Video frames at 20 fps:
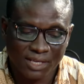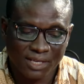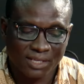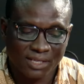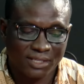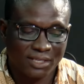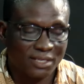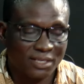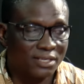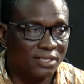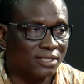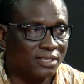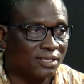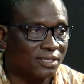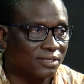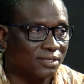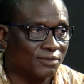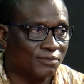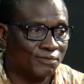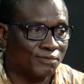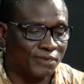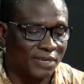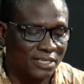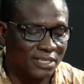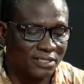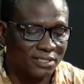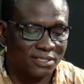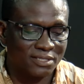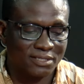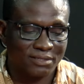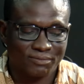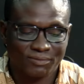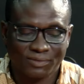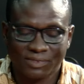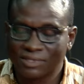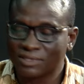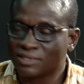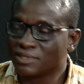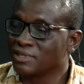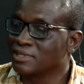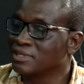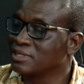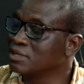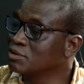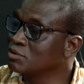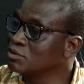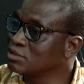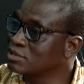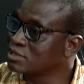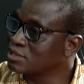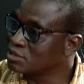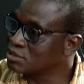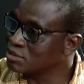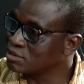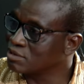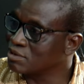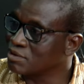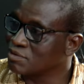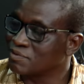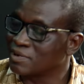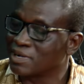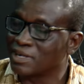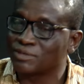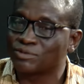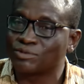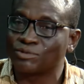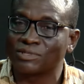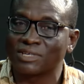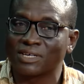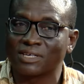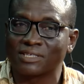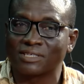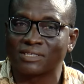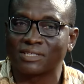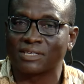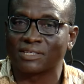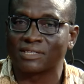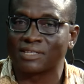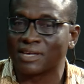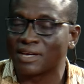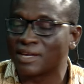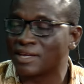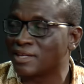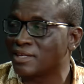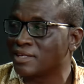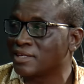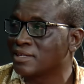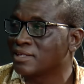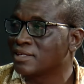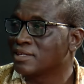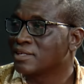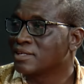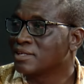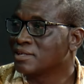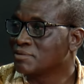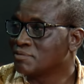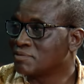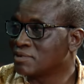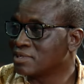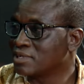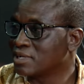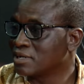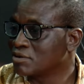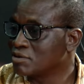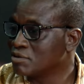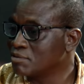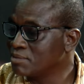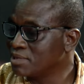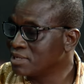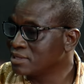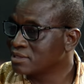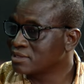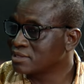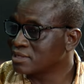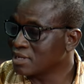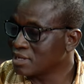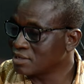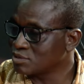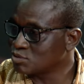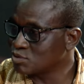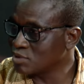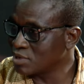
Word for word: The first is the renegotiation of our 2009 federal government ASUU